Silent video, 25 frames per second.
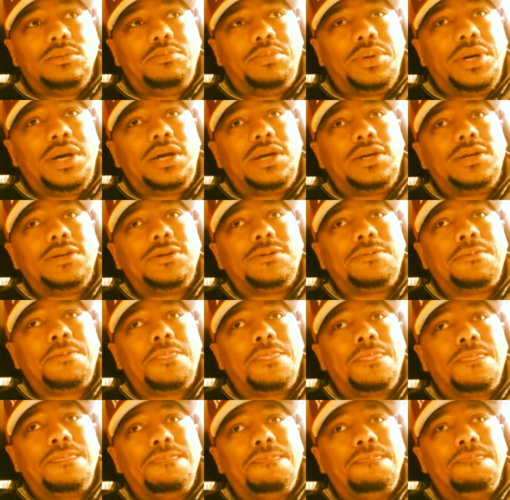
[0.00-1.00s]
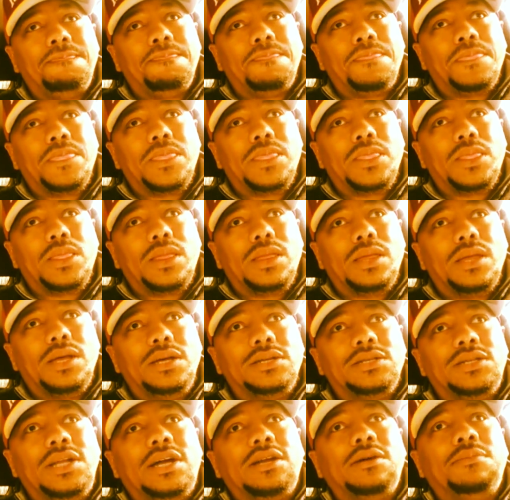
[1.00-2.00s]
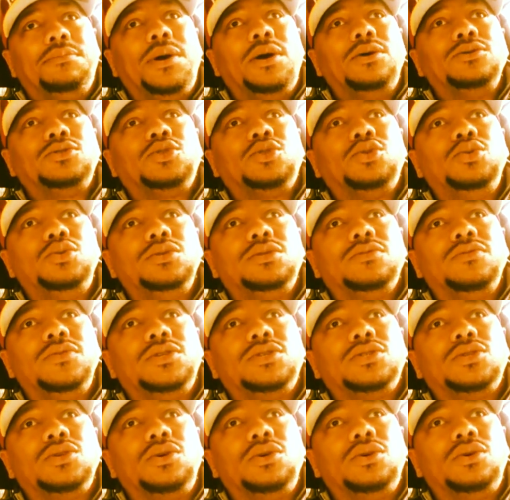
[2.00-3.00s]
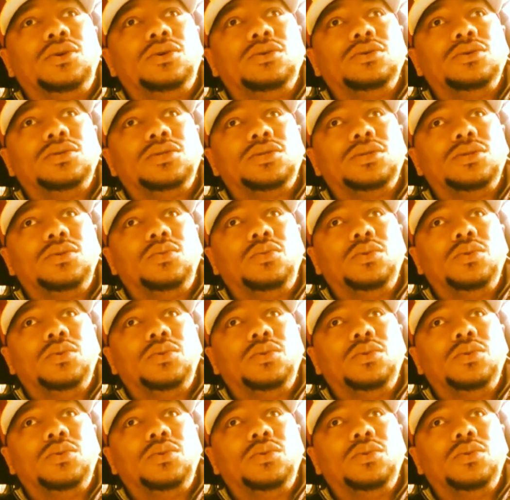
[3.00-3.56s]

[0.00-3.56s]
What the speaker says: But it's not about 2 or 3 songs,